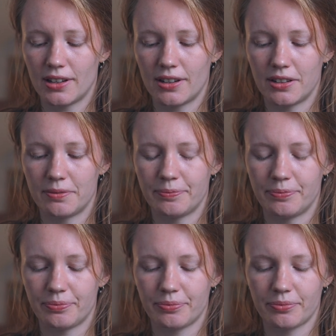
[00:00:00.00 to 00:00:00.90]

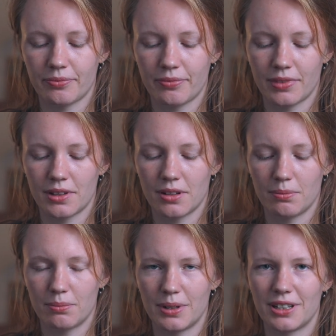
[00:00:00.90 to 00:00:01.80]

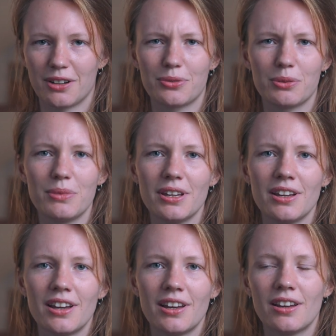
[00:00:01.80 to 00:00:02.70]
But yeah, for
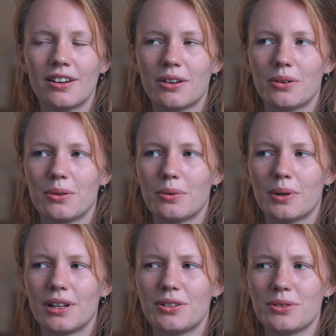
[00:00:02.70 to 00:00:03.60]
me,
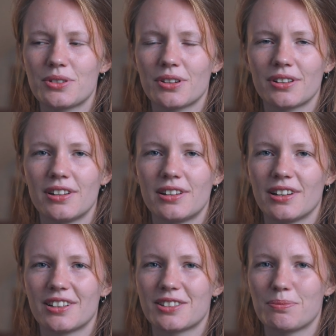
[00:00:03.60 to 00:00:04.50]
when I do sock
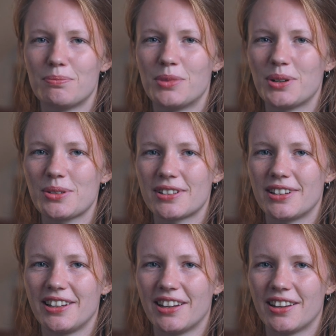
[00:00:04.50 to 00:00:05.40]
knitting, is
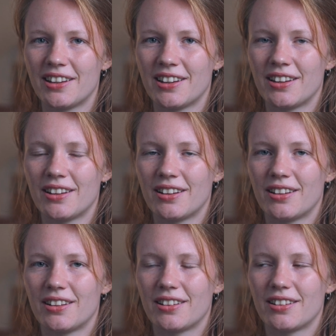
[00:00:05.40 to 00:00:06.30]
mostly,
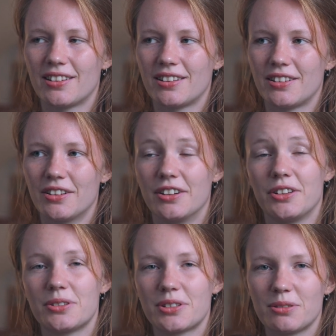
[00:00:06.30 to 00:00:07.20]
or
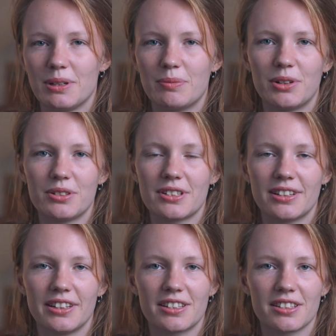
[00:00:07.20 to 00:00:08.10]
used to be
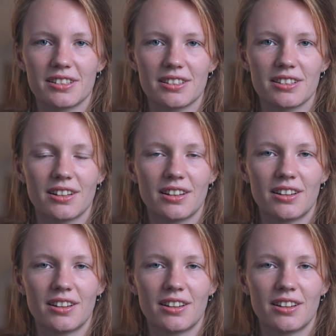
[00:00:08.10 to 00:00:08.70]
mostly, just